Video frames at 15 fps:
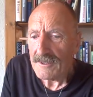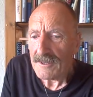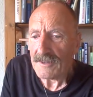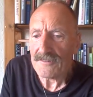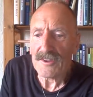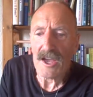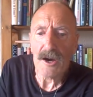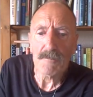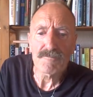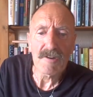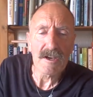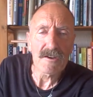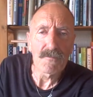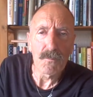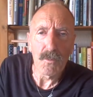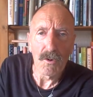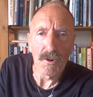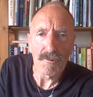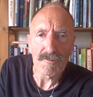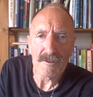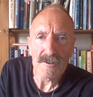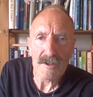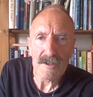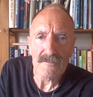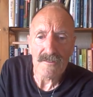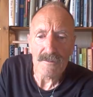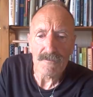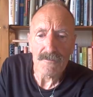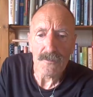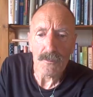At the outbreak of war in
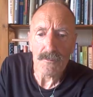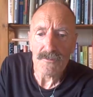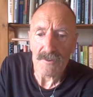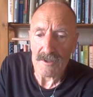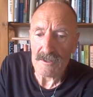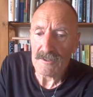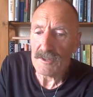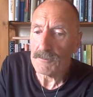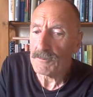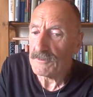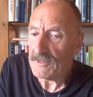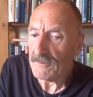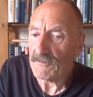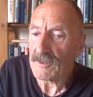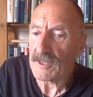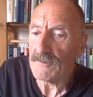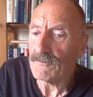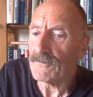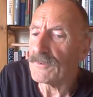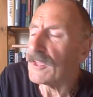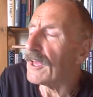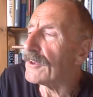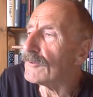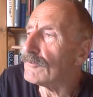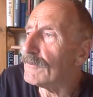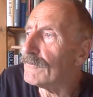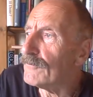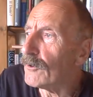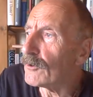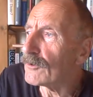1914, he was living in Vienna
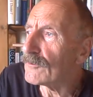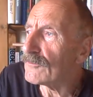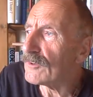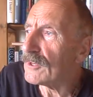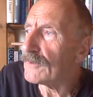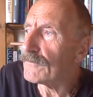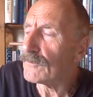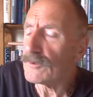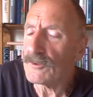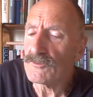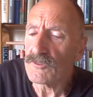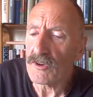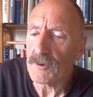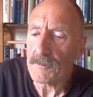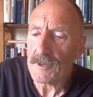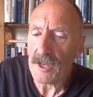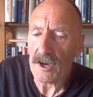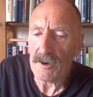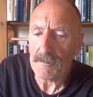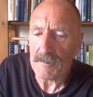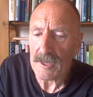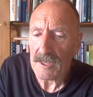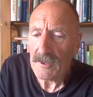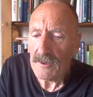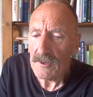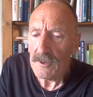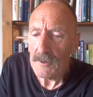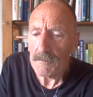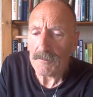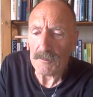and volunteered for the German army,
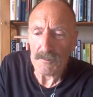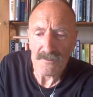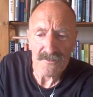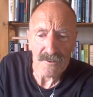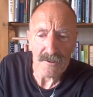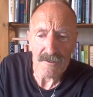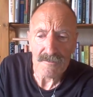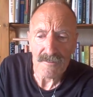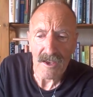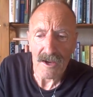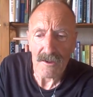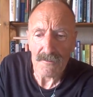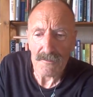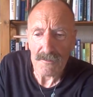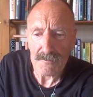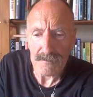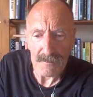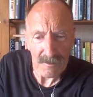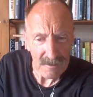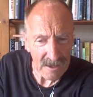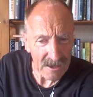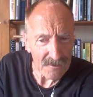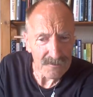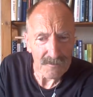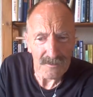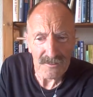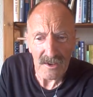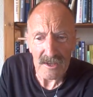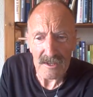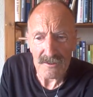but was turned down on account of
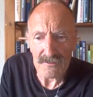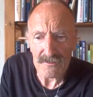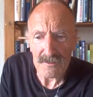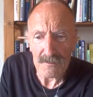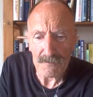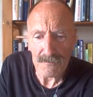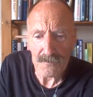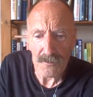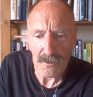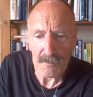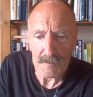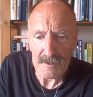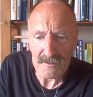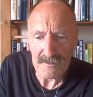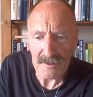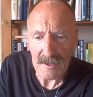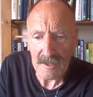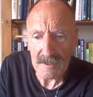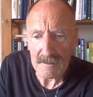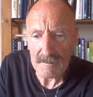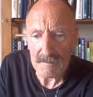his age and infirmity.